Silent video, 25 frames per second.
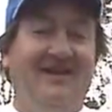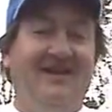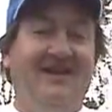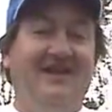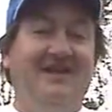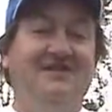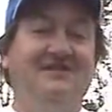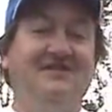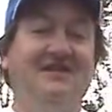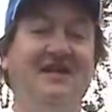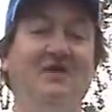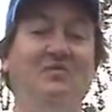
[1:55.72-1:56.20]

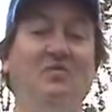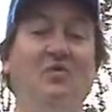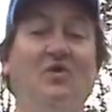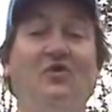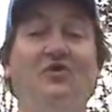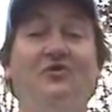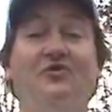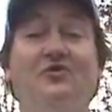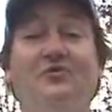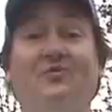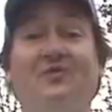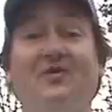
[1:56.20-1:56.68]
is you got to
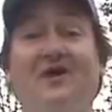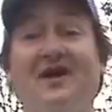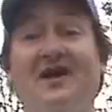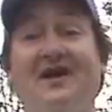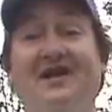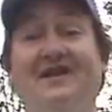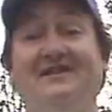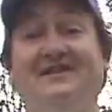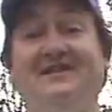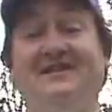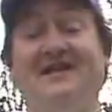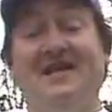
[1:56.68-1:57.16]
work on the
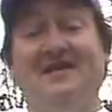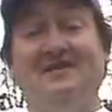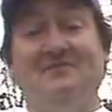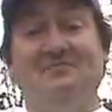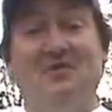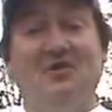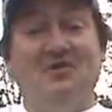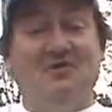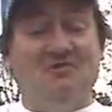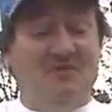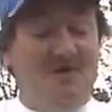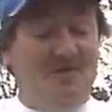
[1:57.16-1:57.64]
rice. And that's
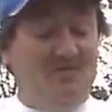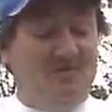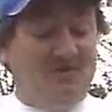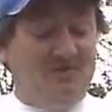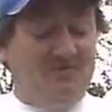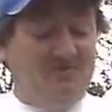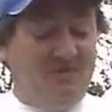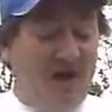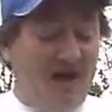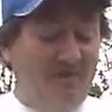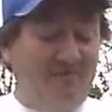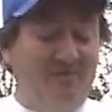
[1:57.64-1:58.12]
most people's
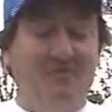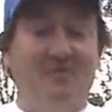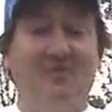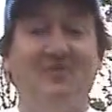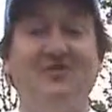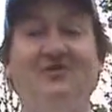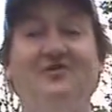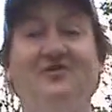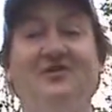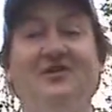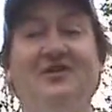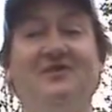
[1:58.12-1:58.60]
problem when
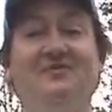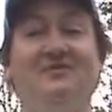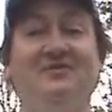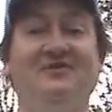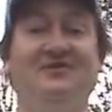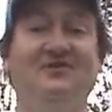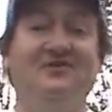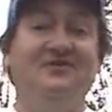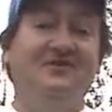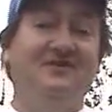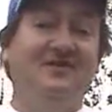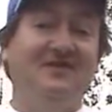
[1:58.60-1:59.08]
they're dealing with
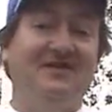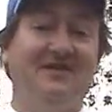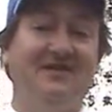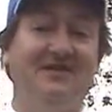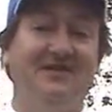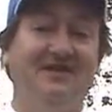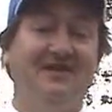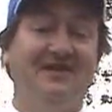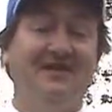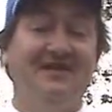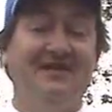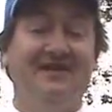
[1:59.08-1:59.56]
sushi
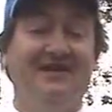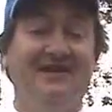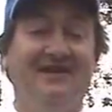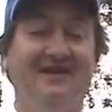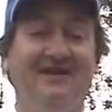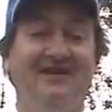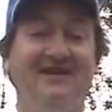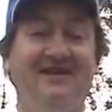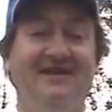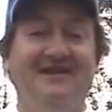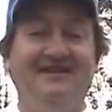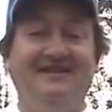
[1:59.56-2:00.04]

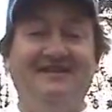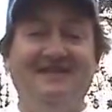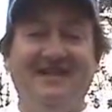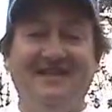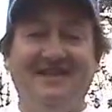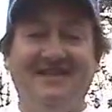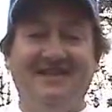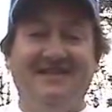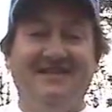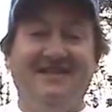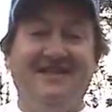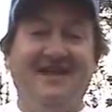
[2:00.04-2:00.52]
is
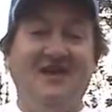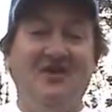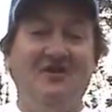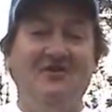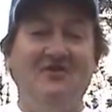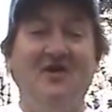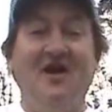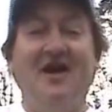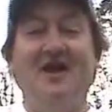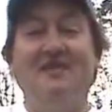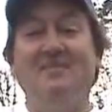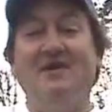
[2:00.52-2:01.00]
that they don't
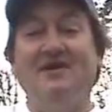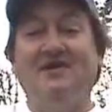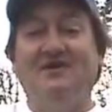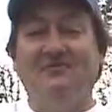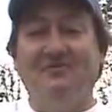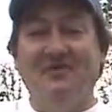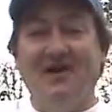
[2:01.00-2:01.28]
know how to make the